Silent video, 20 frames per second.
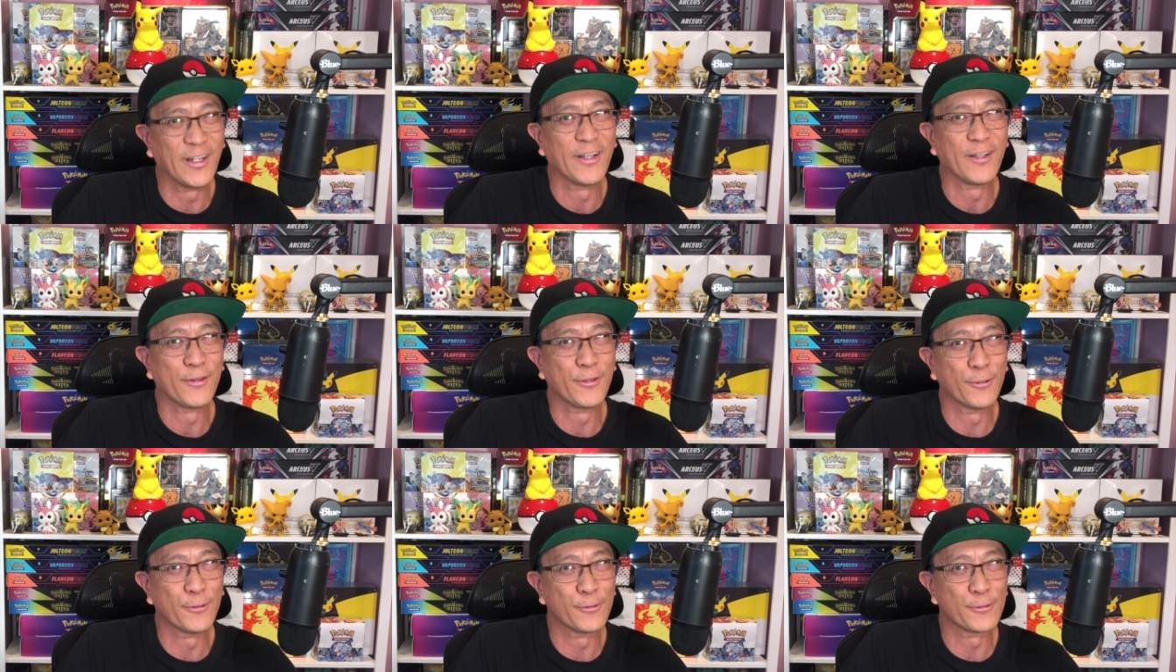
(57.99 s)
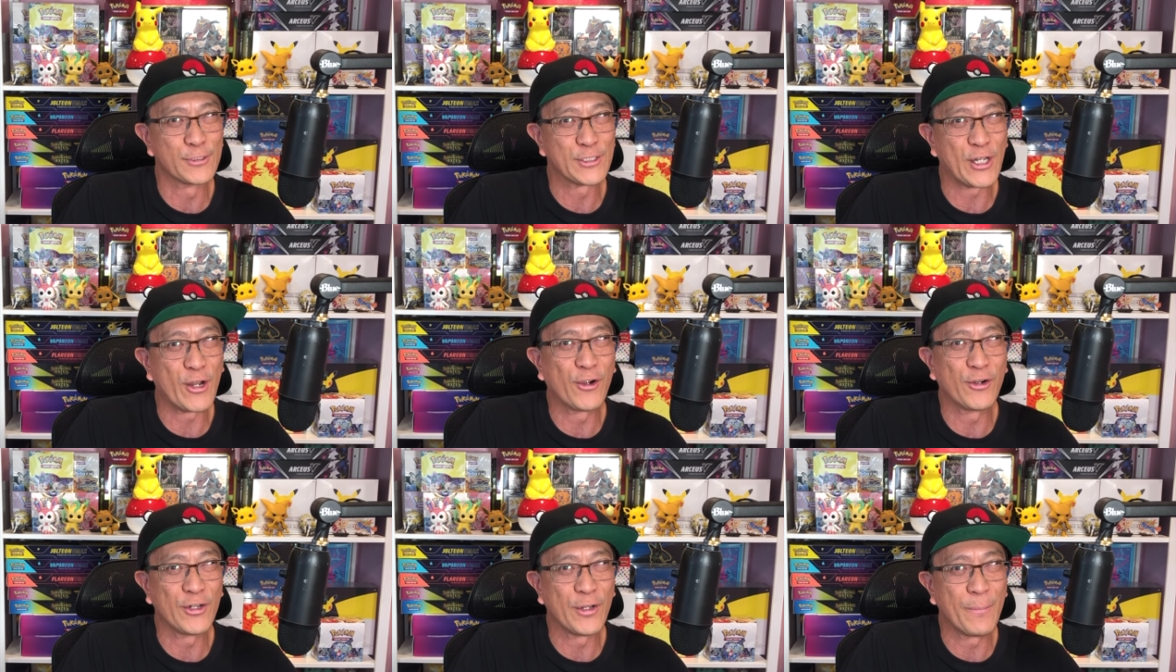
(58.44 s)
Those
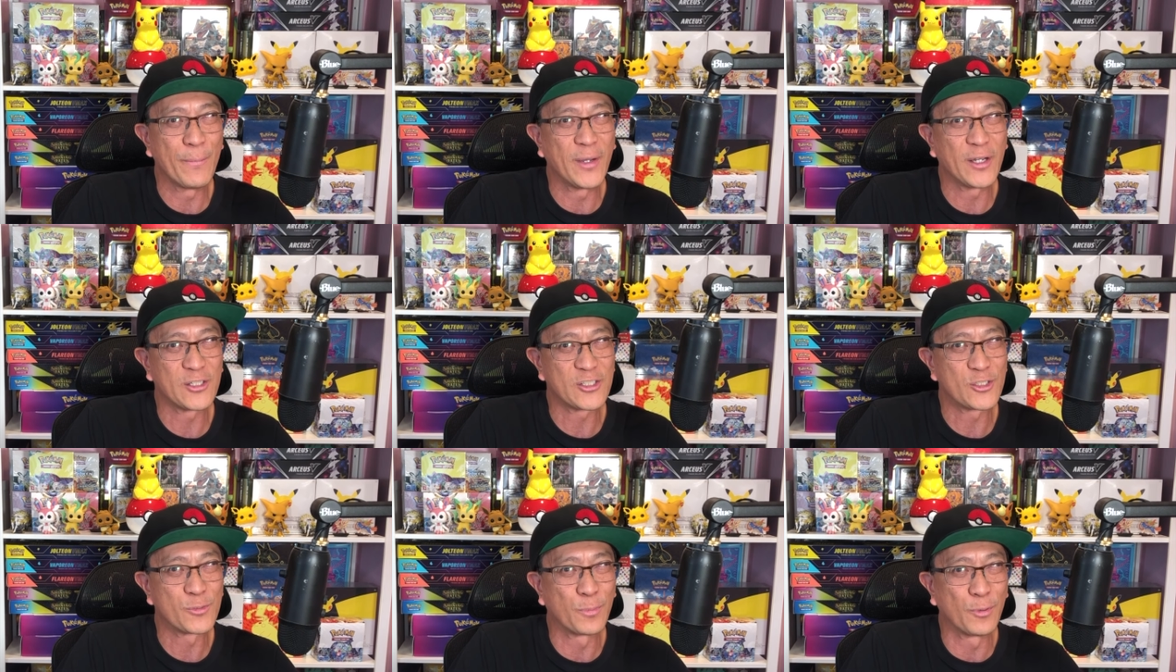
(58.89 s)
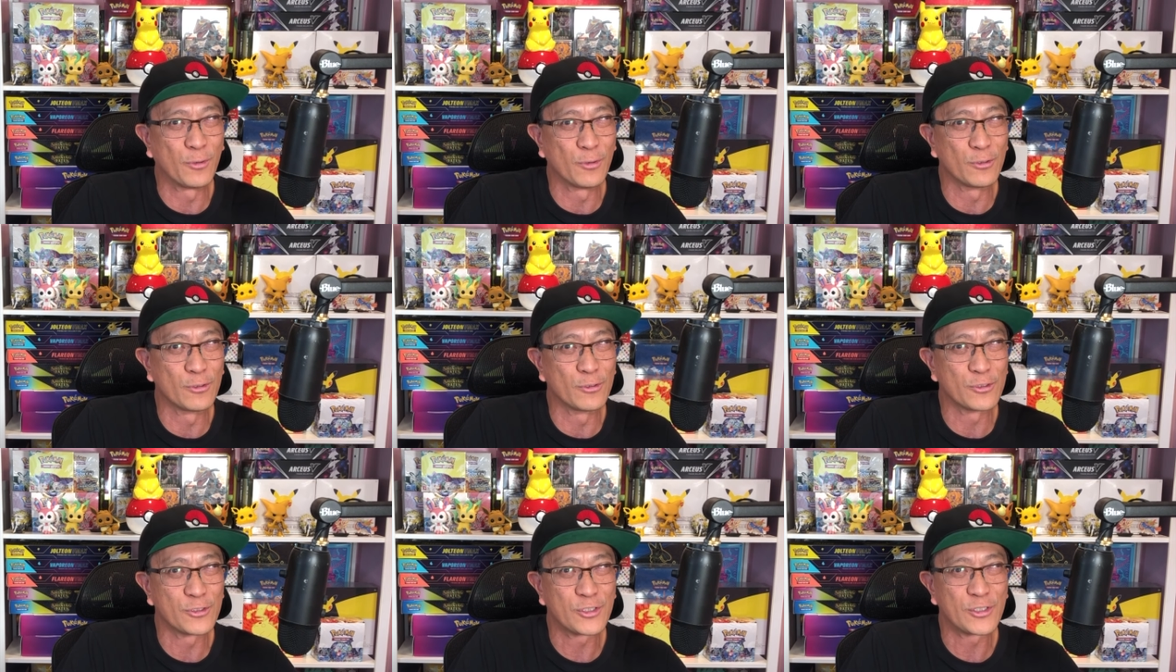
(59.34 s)
are the best
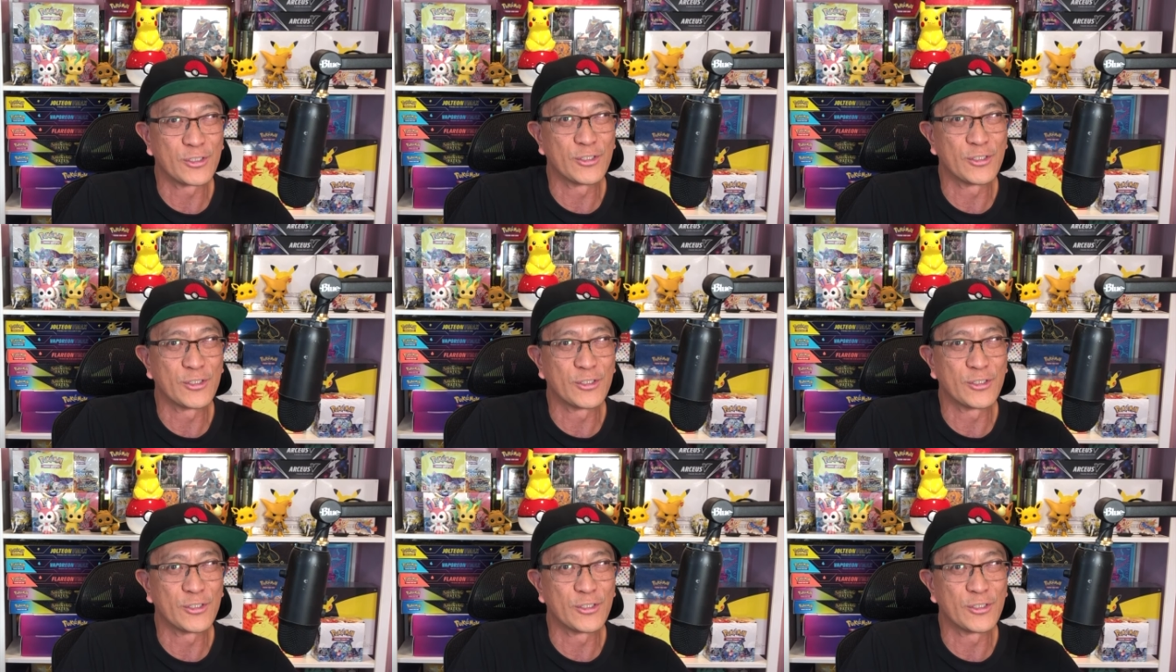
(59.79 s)
pulls